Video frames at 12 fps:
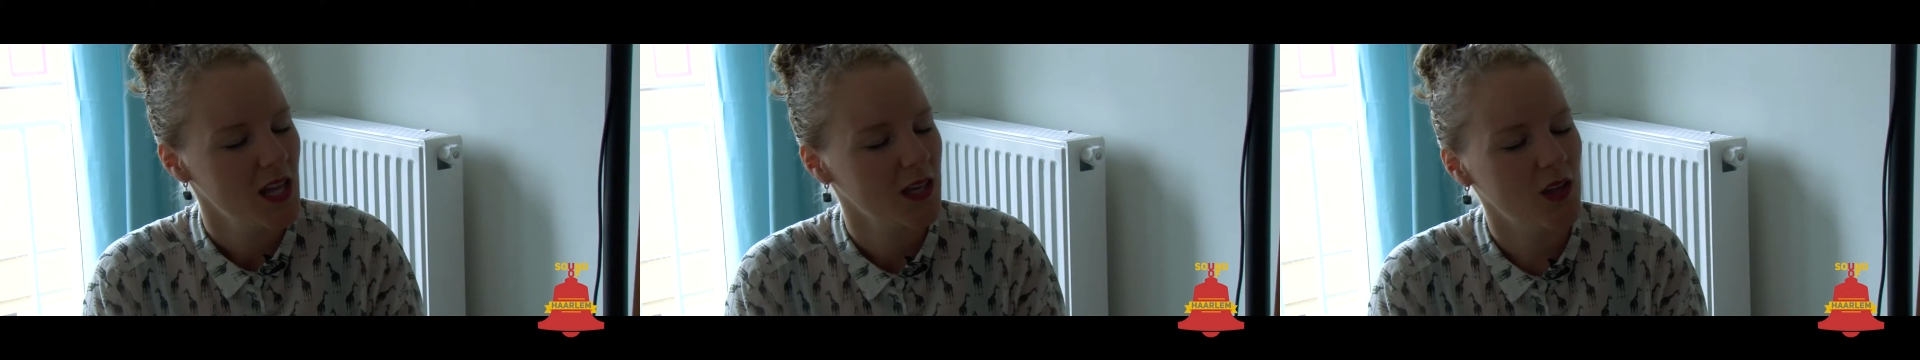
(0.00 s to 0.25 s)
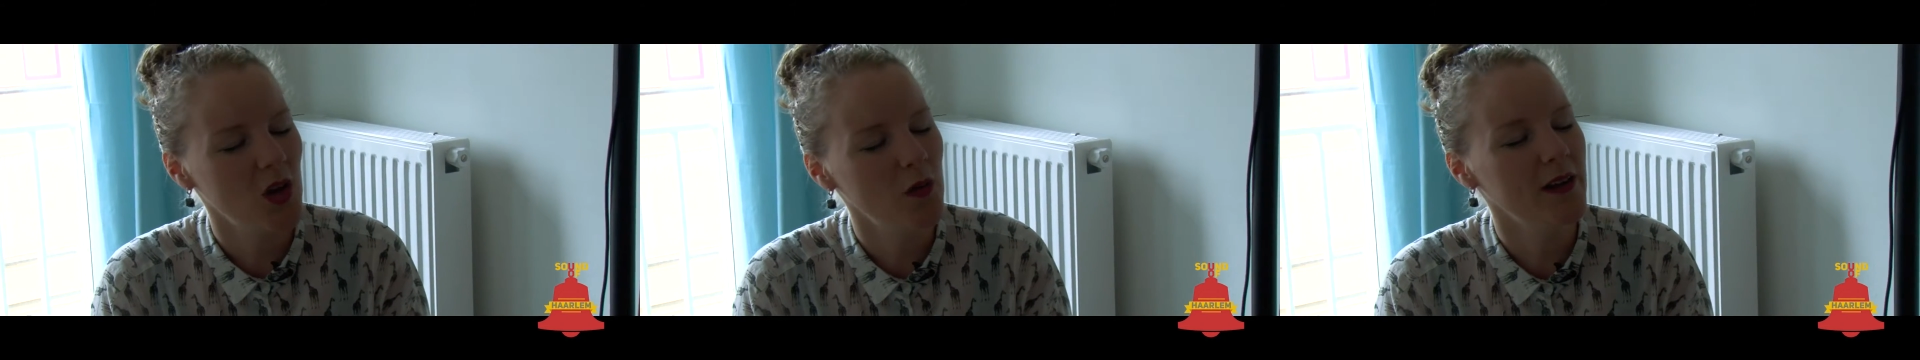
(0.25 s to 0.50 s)

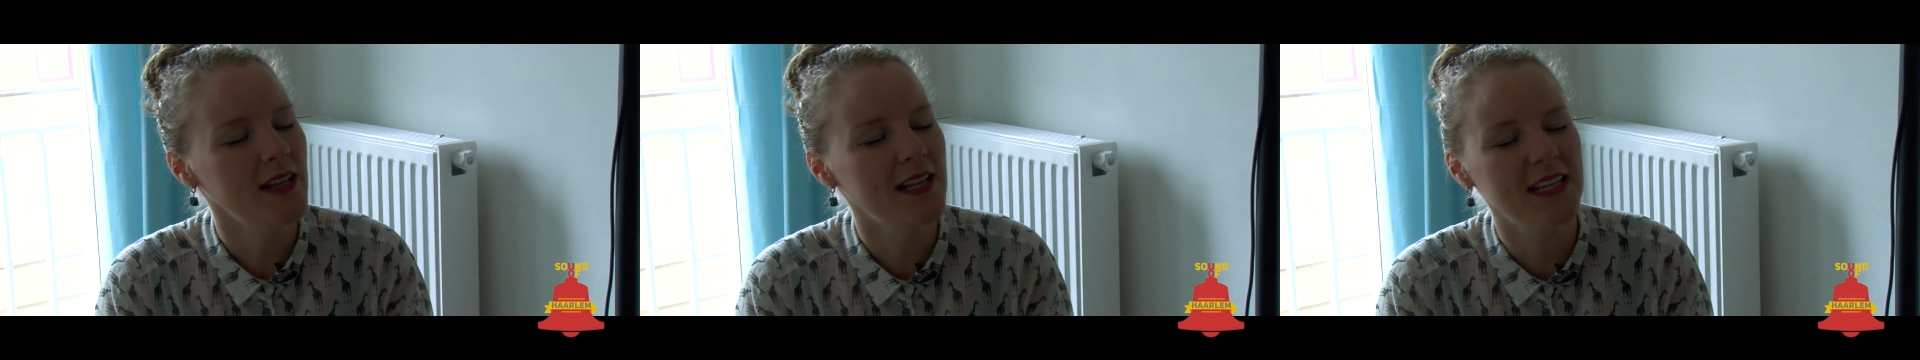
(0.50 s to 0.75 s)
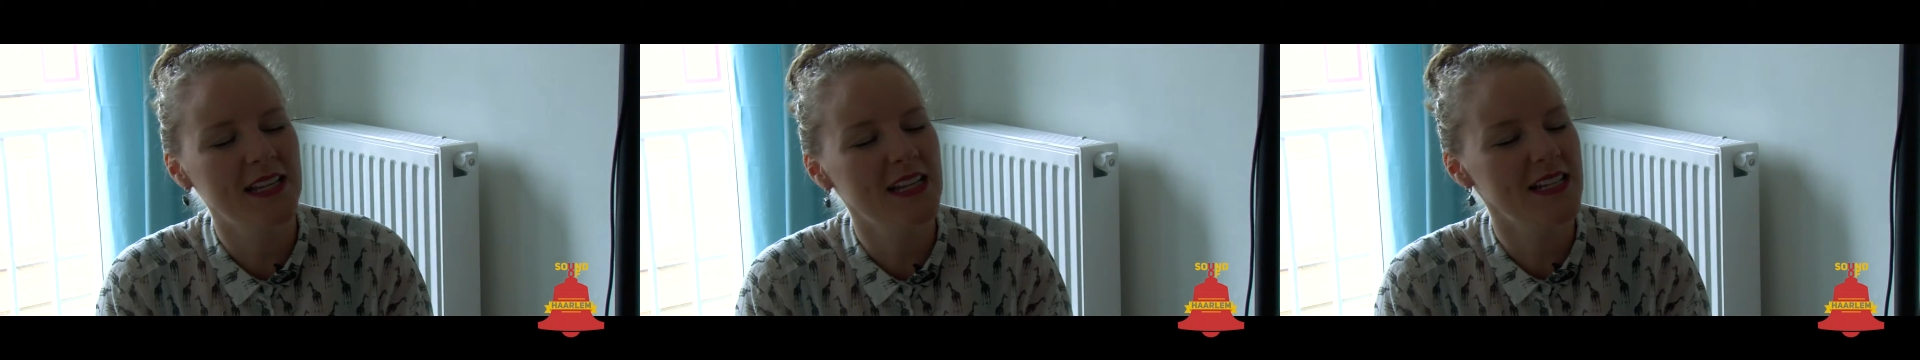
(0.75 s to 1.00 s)
no
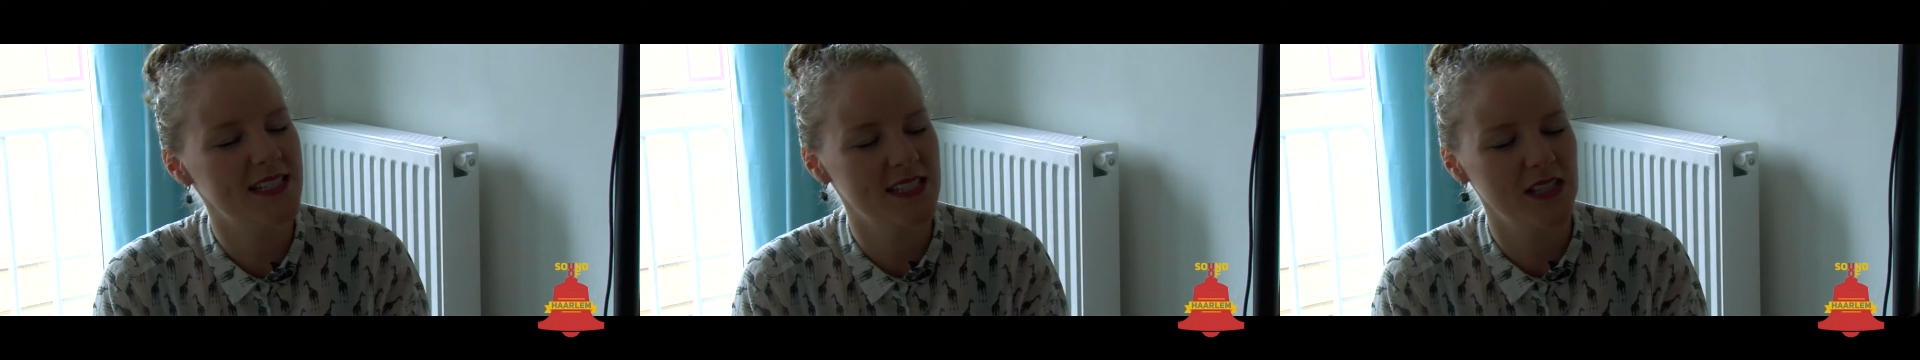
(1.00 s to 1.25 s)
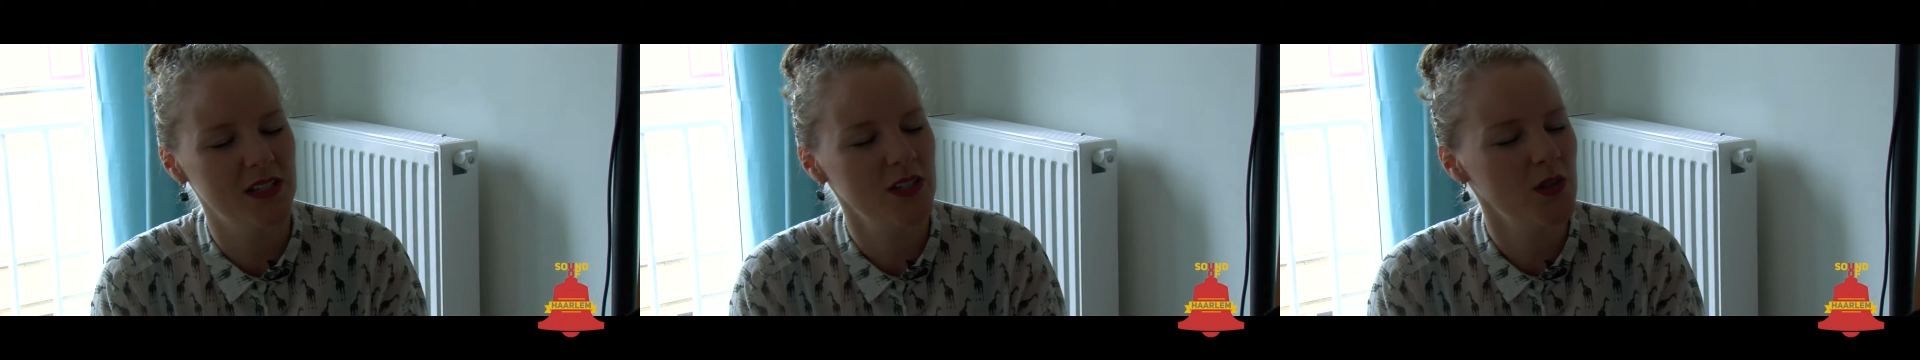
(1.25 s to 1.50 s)
one leads
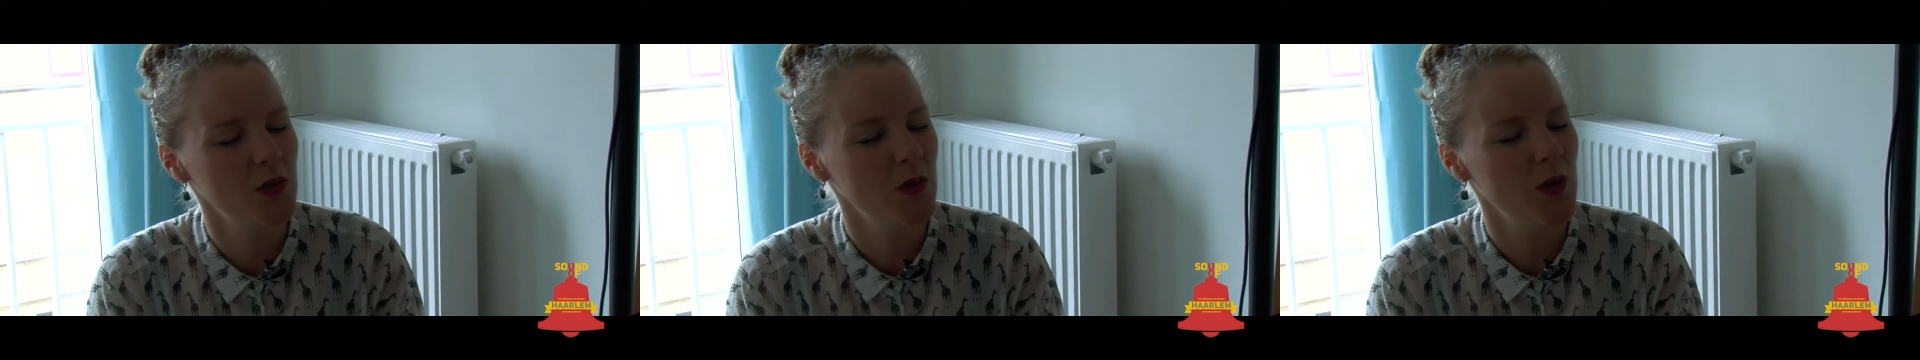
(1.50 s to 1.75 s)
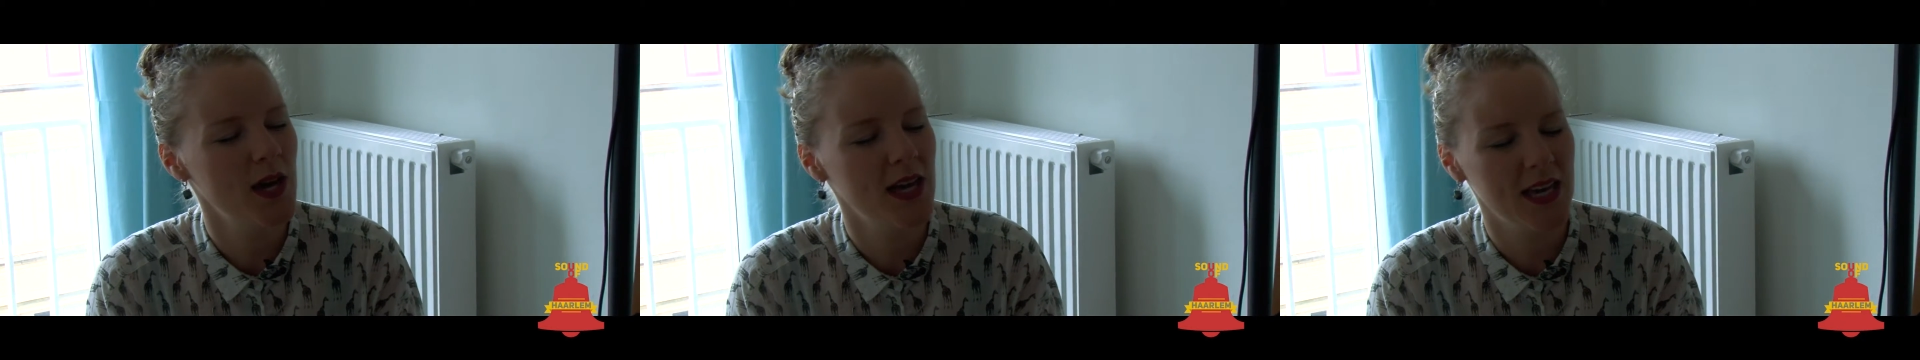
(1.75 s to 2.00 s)
the
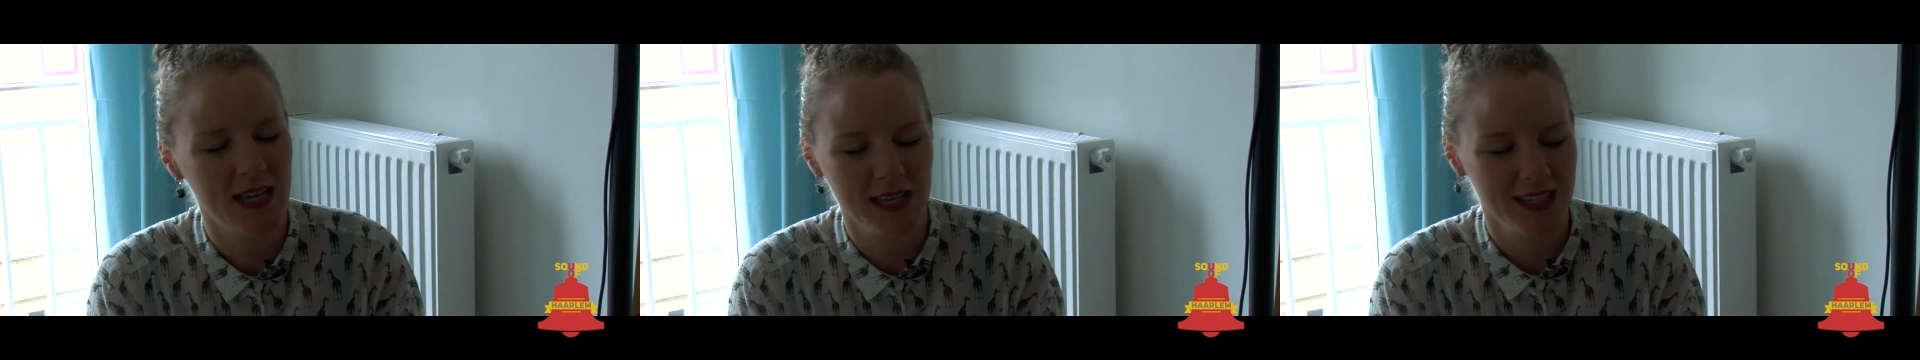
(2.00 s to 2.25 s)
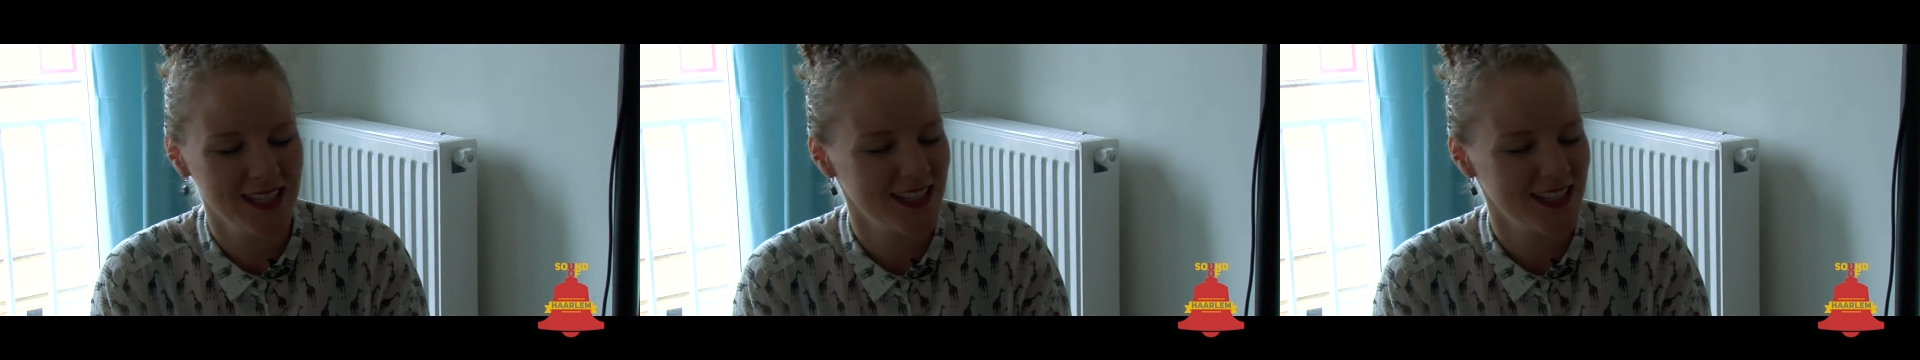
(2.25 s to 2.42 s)
way,